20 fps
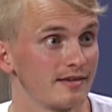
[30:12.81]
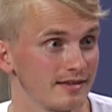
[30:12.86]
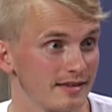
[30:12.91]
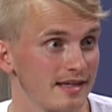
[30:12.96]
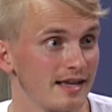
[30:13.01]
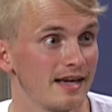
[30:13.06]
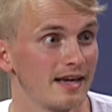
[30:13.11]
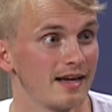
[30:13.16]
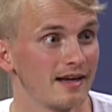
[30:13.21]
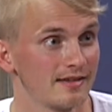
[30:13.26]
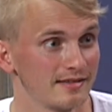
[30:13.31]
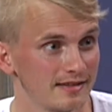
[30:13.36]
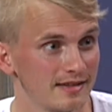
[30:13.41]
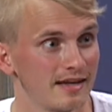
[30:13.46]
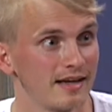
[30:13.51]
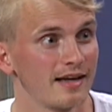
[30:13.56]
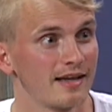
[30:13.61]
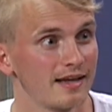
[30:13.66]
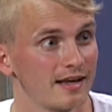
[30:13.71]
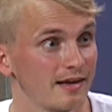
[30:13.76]
Yeah,
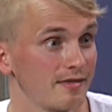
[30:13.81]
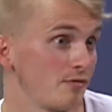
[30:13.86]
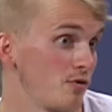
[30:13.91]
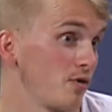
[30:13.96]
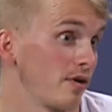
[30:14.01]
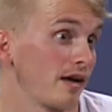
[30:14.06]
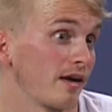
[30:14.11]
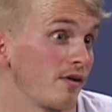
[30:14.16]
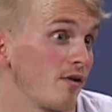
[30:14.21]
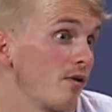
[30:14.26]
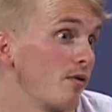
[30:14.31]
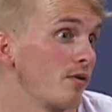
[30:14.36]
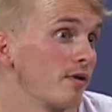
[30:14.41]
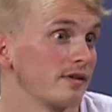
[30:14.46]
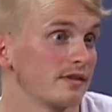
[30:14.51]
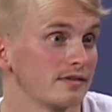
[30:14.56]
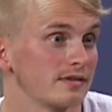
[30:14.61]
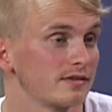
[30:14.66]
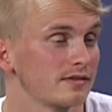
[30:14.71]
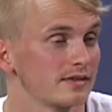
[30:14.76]
yeah, yeah. You can go
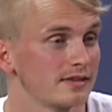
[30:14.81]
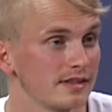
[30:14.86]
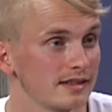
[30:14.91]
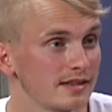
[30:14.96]
and see.